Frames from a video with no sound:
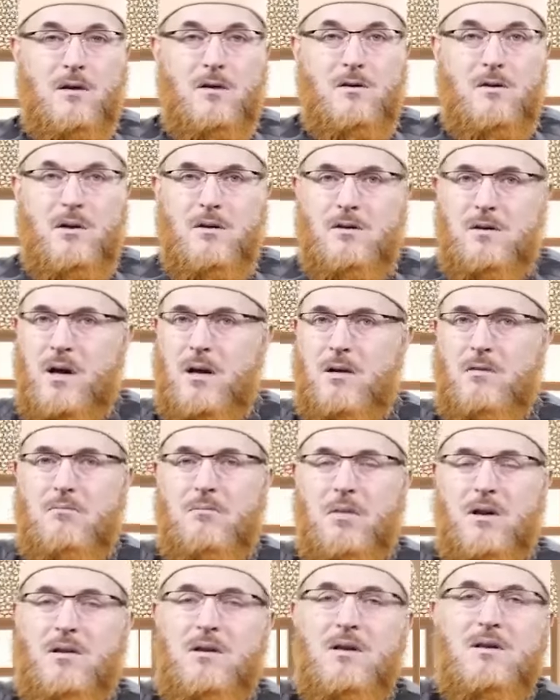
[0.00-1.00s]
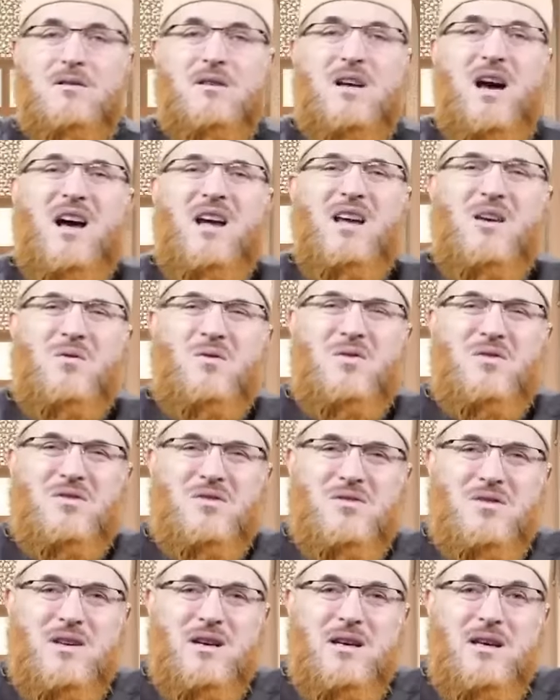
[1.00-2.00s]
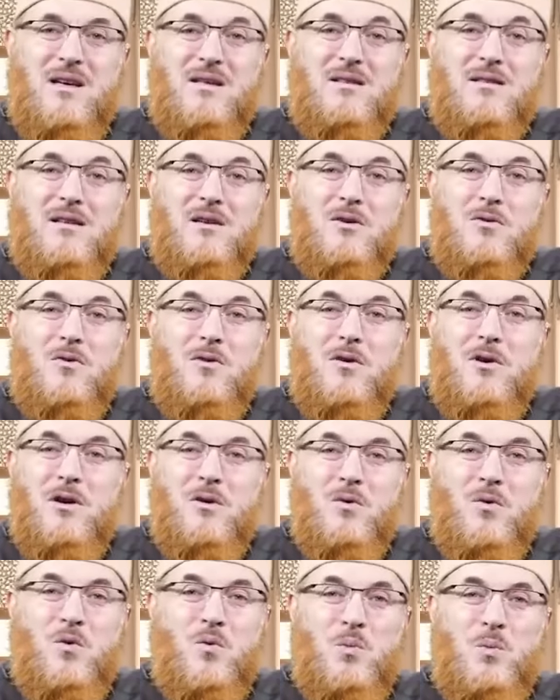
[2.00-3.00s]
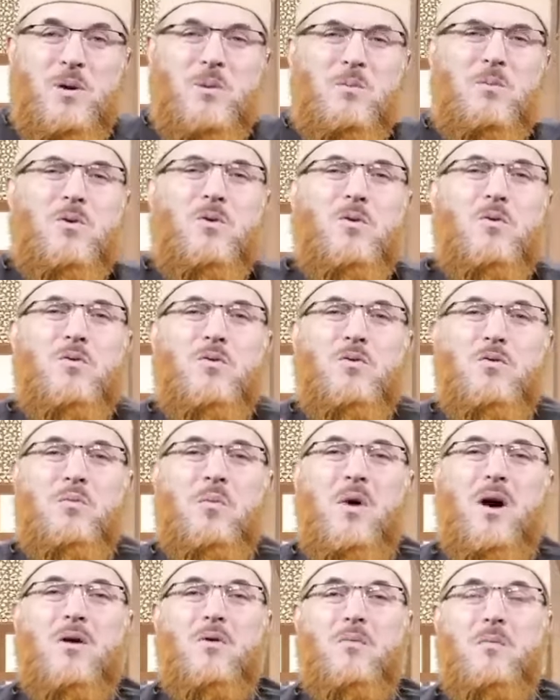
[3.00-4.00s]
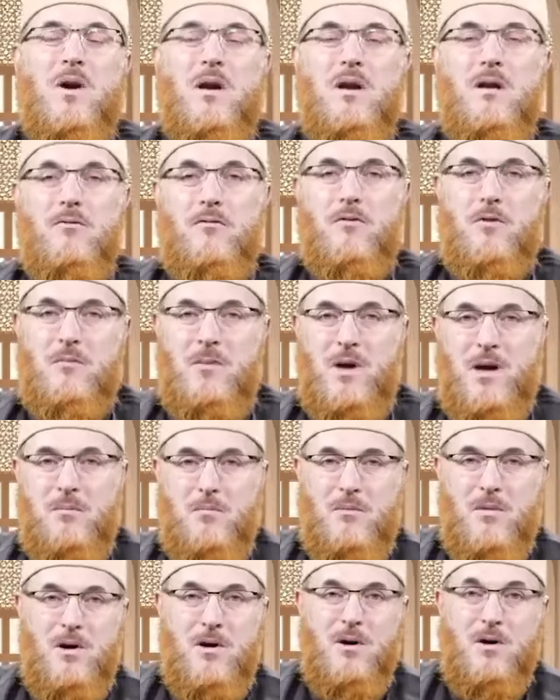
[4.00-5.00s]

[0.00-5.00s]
They said, but this guy was easy going on people who would borrow money from him.